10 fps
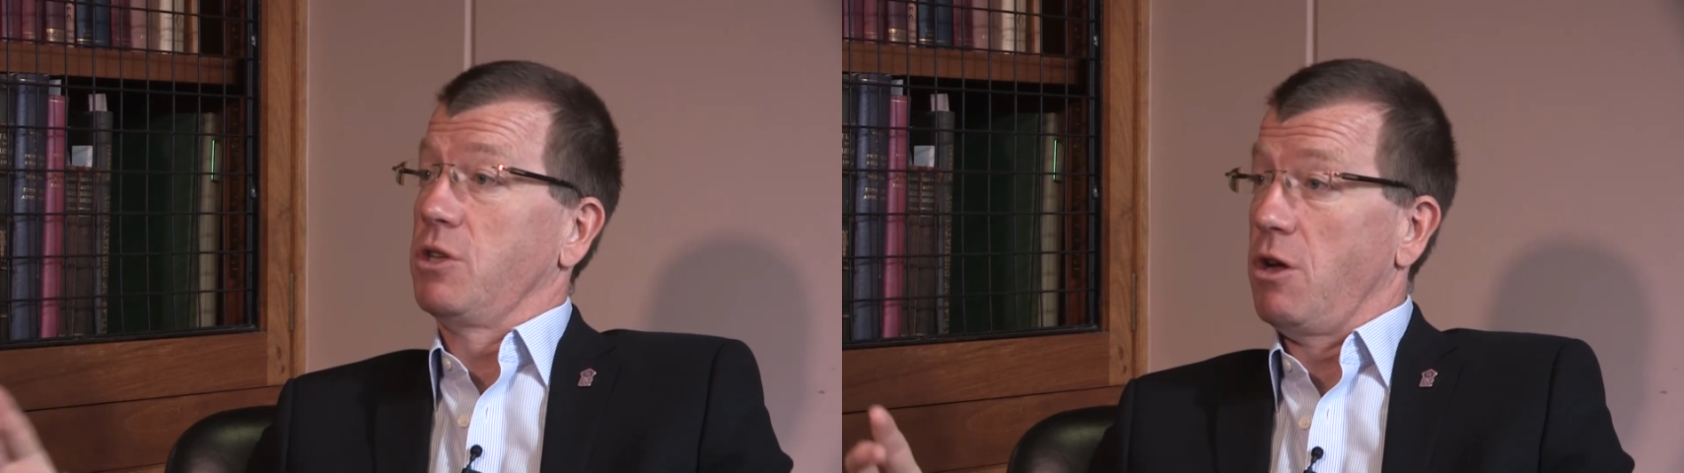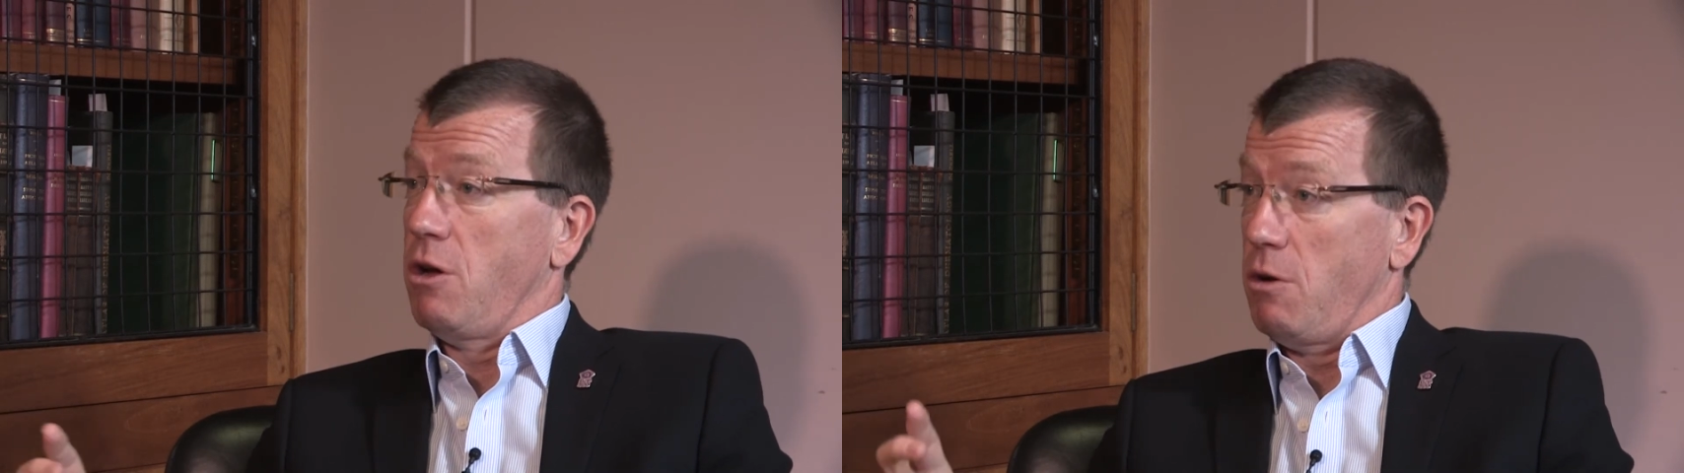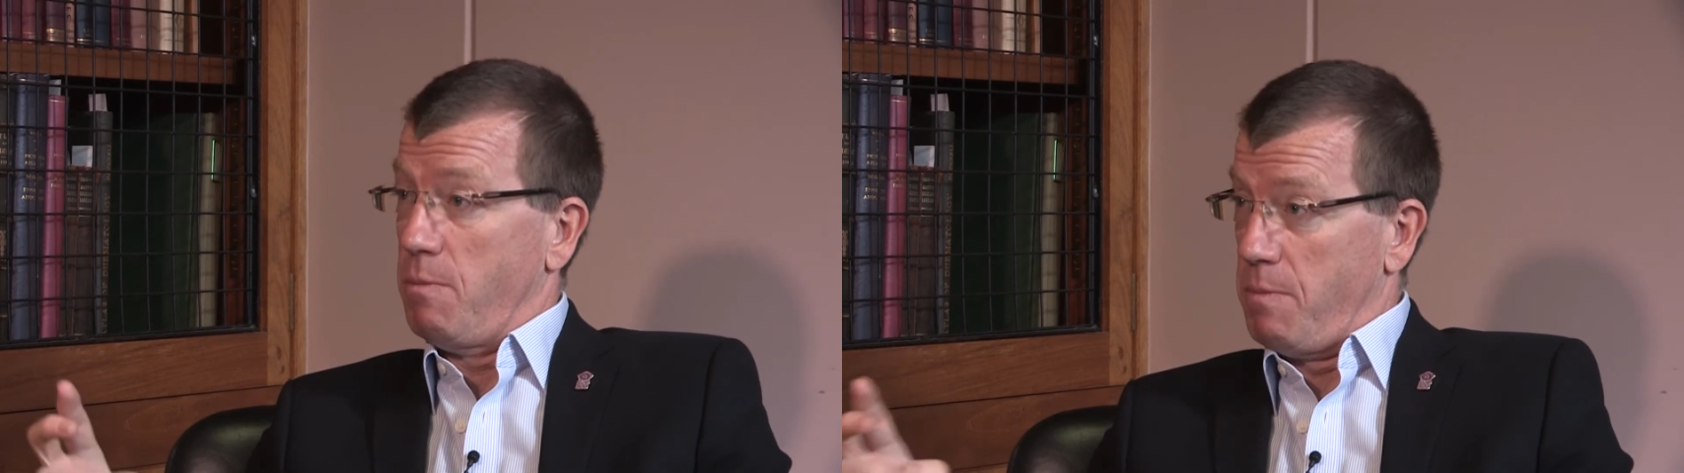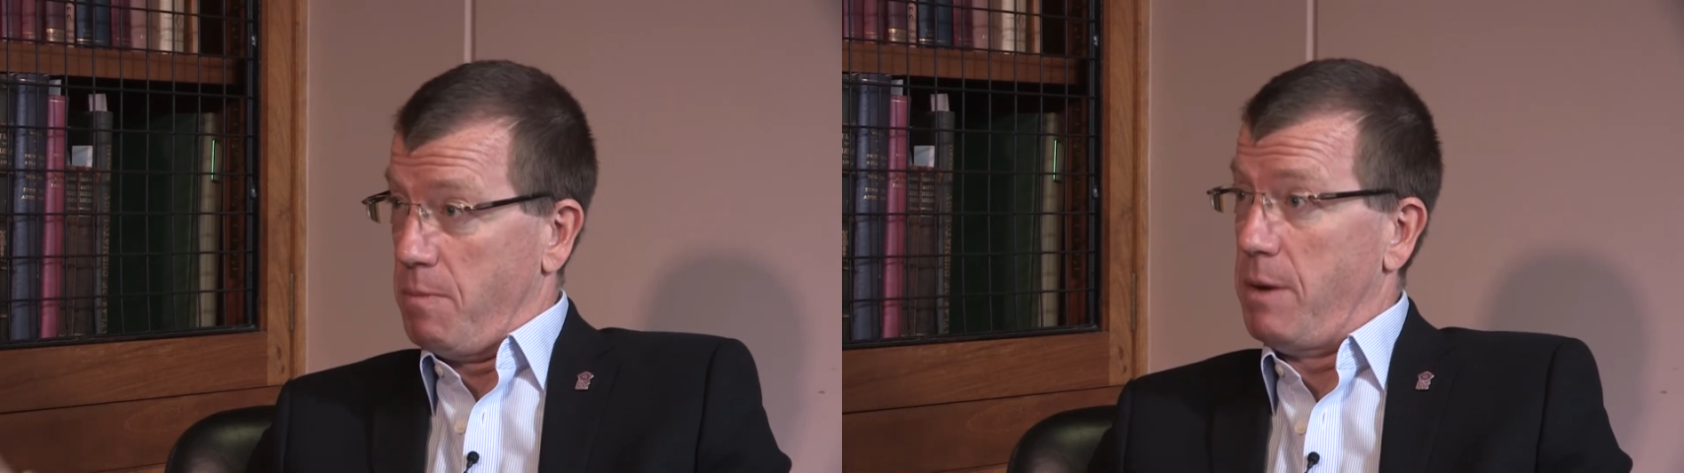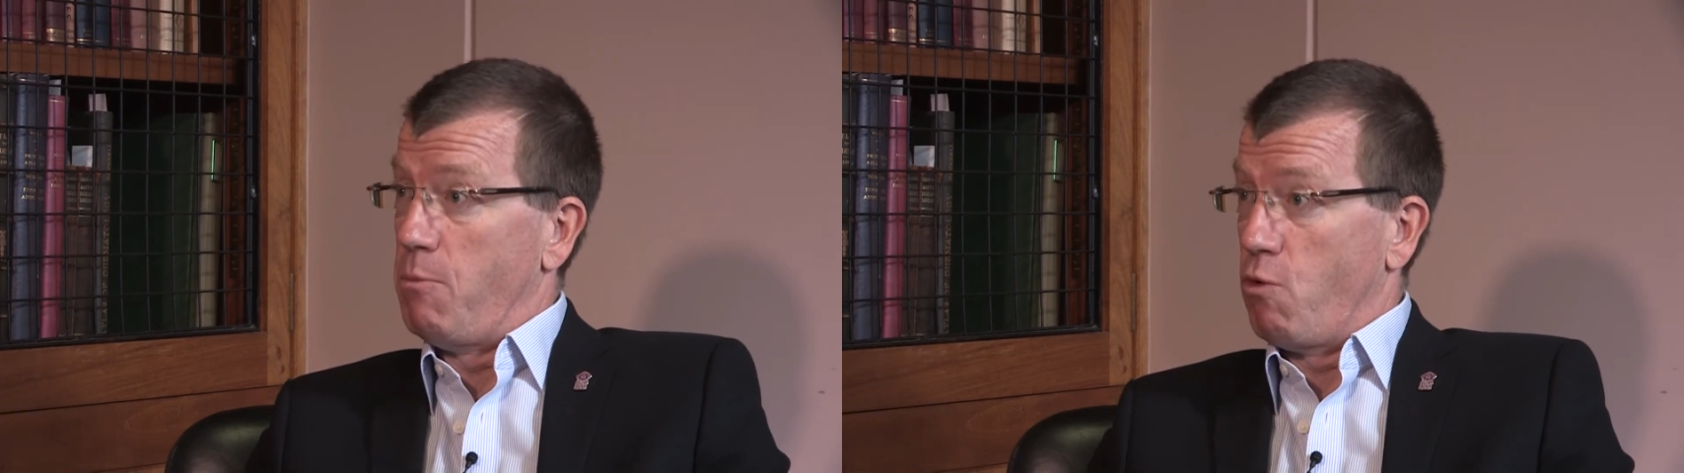are
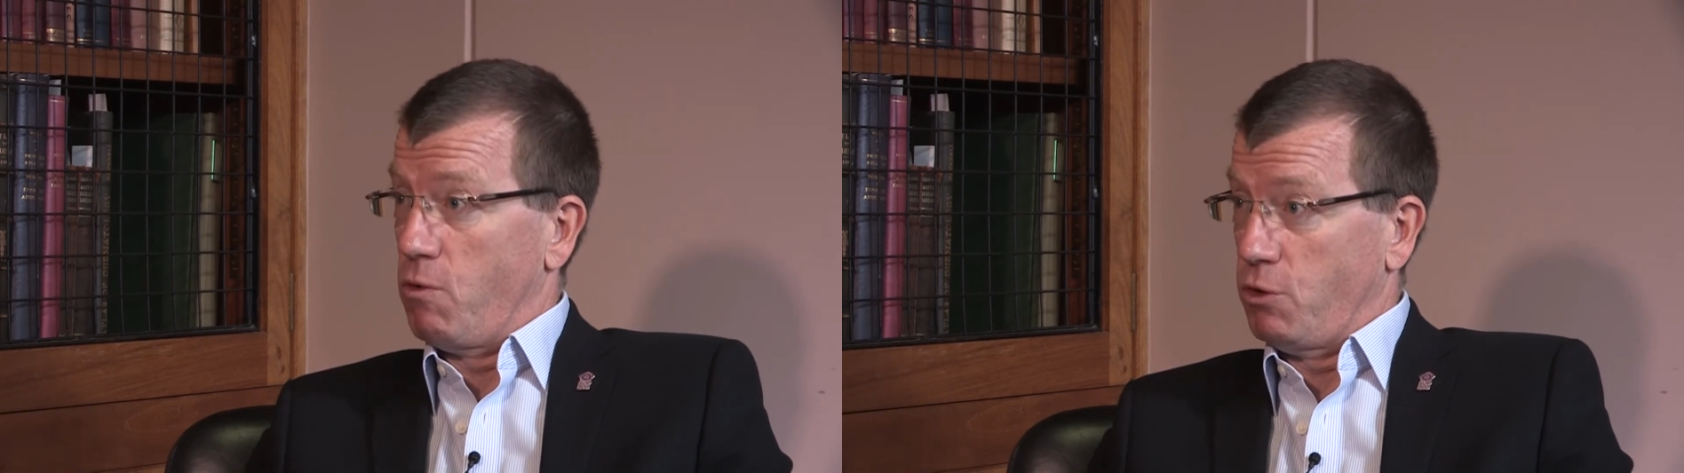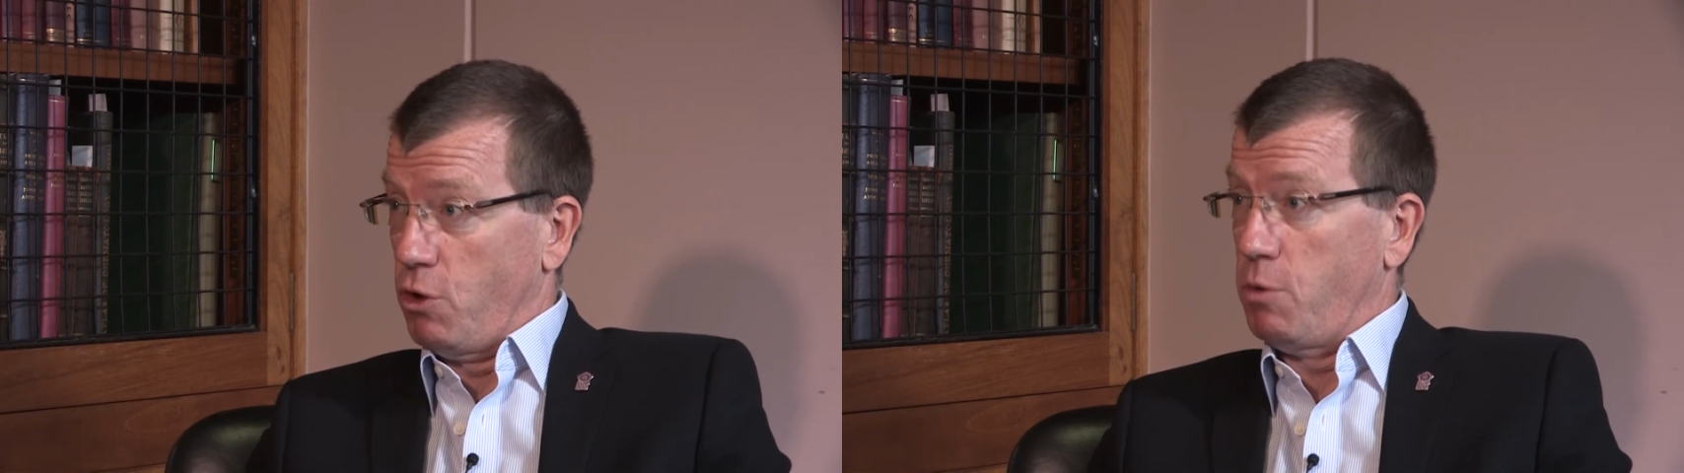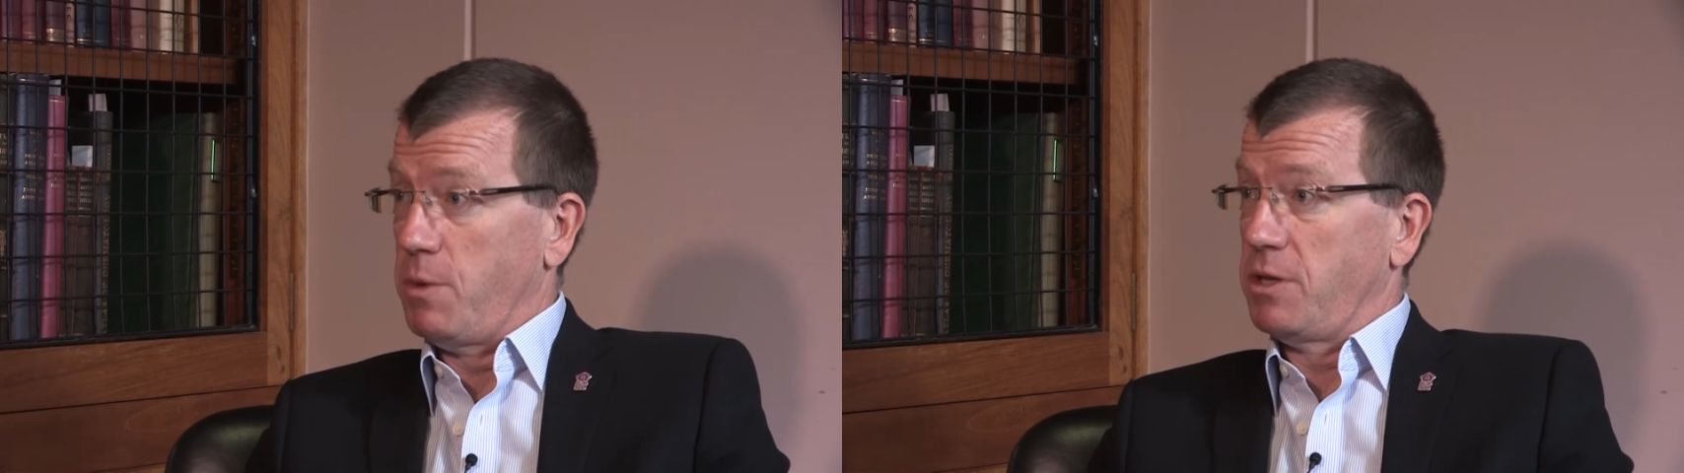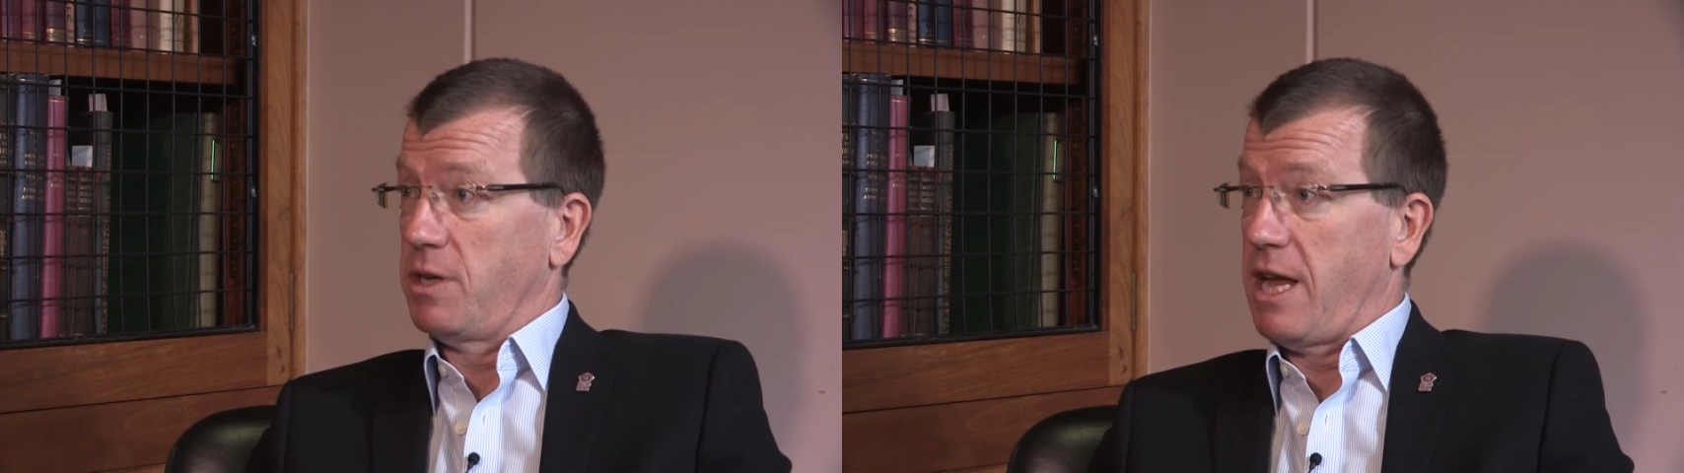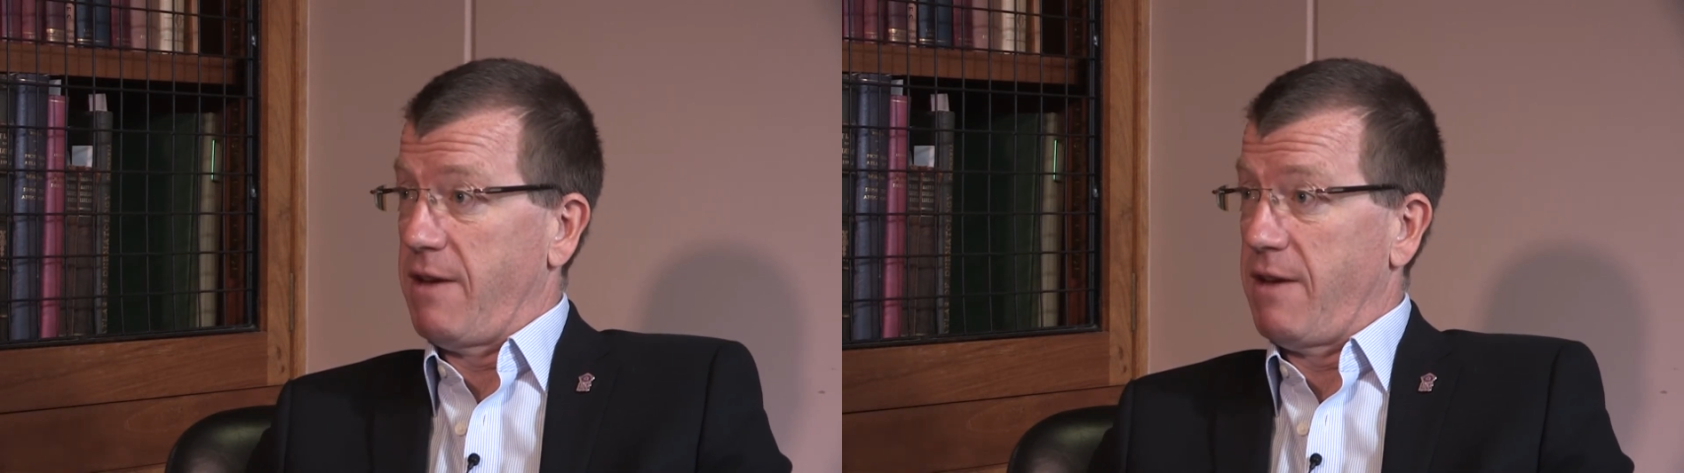a bit more autonomous and